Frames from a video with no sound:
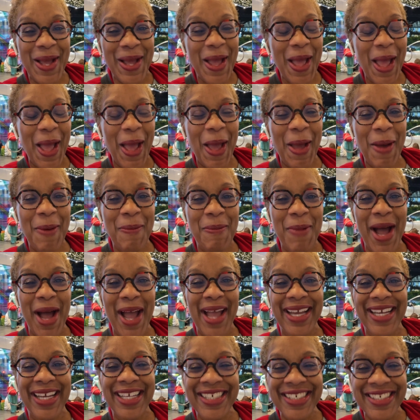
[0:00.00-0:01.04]
and
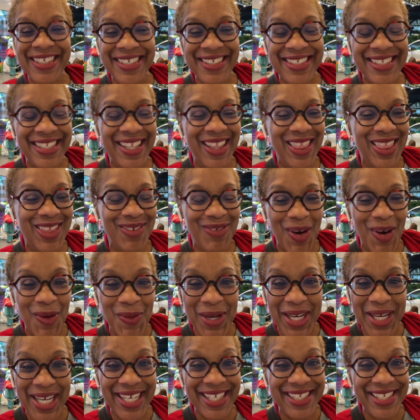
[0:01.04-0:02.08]
my ears and throat
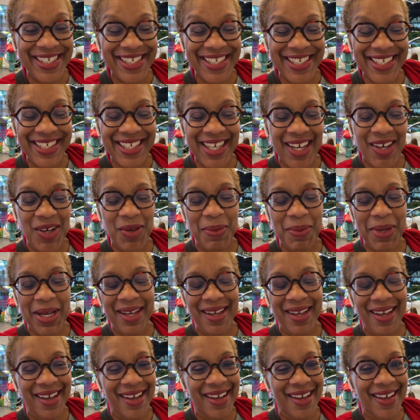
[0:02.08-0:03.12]
itching. Oh my
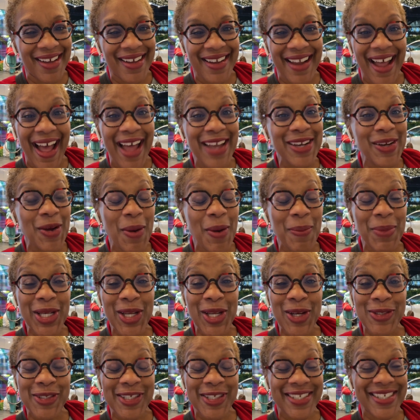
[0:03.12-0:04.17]
God. I know I'm
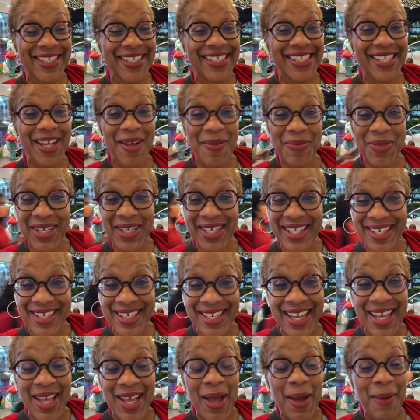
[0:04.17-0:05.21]
allergic to something in
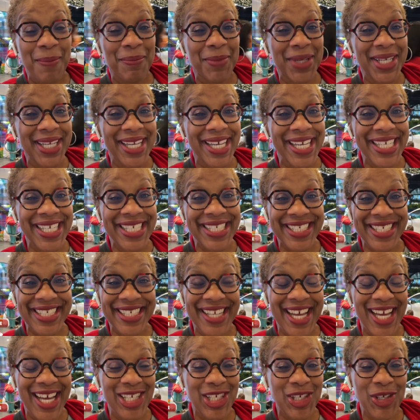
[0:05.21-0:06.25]
Malaysia.
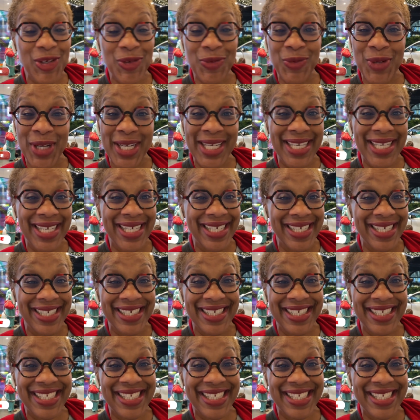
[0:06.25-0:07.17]
Not sure what it is.